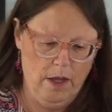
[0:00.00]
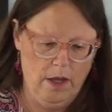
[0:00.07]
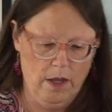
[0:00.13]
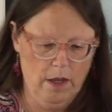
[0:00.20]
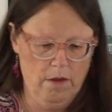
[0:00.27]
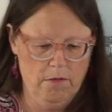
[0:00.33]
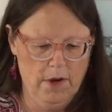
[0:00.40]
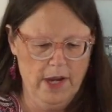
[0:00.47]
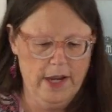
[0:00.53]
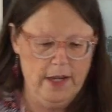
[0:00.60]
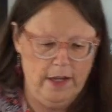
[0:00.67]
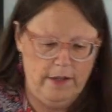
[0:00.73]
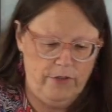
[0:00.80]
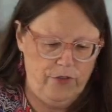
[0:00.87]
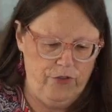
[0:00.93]
All right,
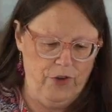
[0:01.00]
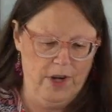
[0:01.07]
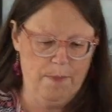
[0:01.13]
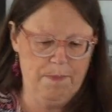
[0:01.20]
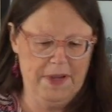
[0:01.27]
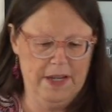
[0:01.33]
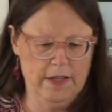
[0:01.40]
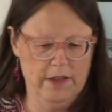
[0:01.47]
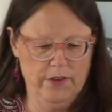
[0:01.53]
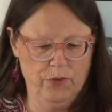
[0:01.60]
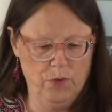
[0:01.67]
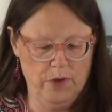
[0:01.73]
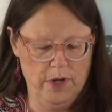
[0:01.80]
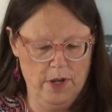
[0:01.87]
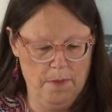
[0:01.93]
let's try picking this
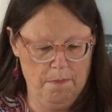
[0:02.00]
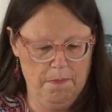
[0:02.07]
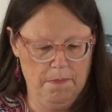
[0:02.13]
one up.